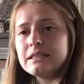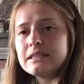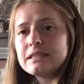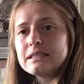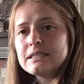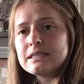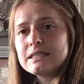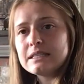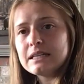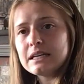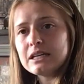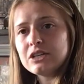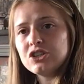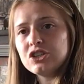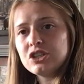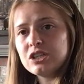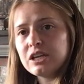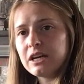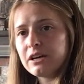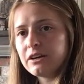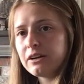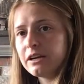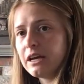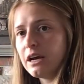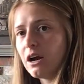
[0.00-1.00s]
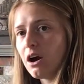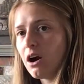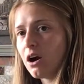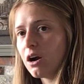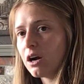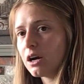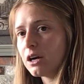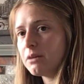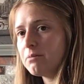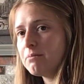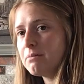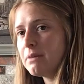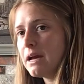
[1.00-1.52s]
stationary
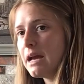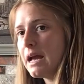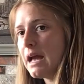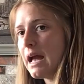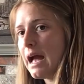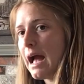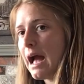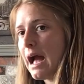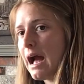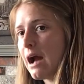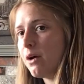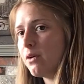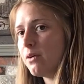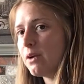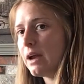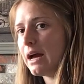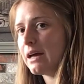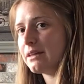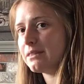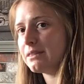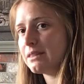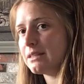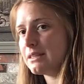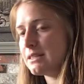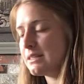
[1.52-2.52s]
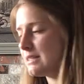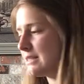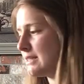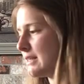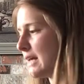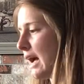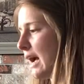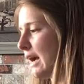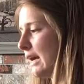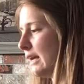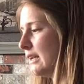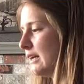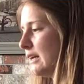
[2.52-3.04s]
arm out at the
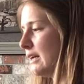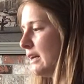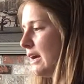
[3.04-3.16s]
side.